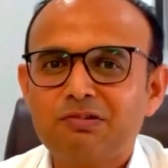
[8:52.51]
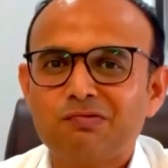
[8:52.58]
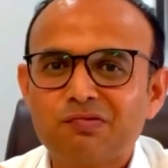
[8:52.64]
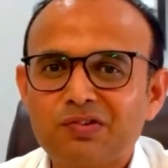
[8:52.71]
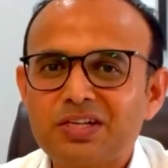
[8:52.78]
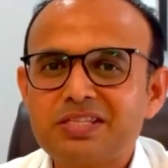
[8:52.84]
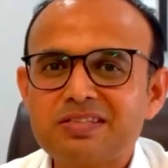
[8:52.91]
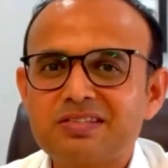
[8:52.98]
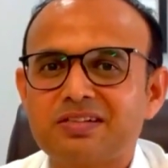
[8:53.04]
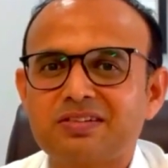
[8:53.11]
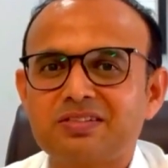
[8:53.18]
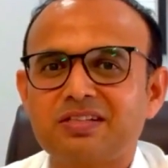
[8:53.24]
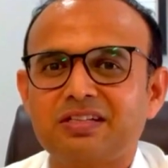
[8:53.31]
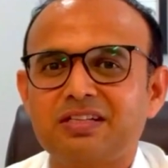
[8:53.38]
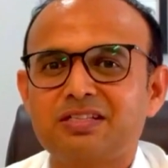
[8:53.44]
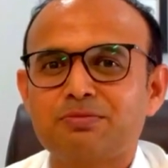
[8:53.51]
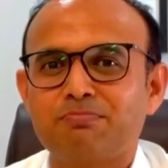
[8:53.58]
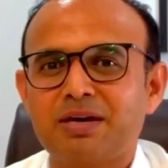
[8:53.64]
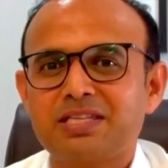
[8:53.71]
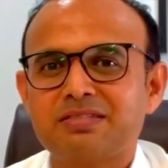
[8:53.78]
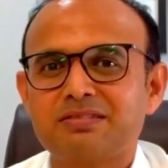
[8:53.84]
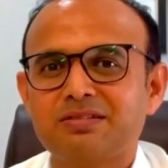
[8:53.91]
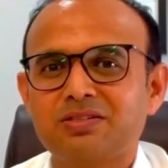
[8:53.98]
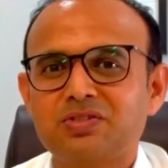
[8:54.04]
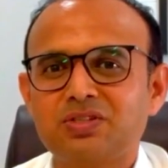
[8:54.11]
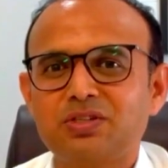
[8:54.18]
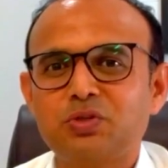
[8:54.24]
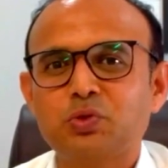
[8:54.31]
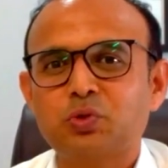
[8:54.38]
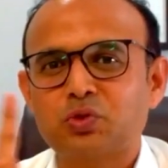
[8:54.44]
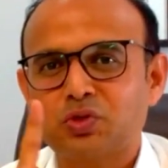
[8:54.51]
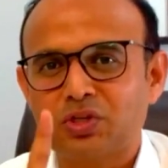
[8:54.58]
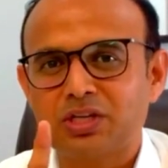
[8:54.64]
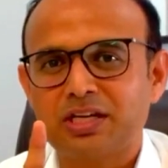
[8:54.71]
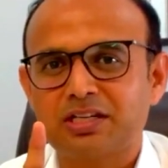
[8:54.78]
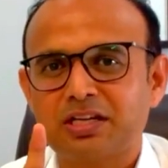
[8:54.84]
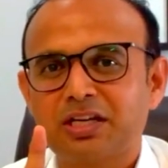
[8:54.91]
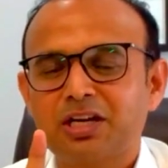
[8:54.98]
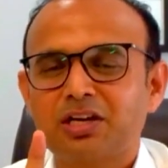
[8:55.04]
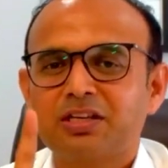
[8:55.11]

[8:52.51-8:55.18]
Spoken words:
first surgeon is best surgeon to treat.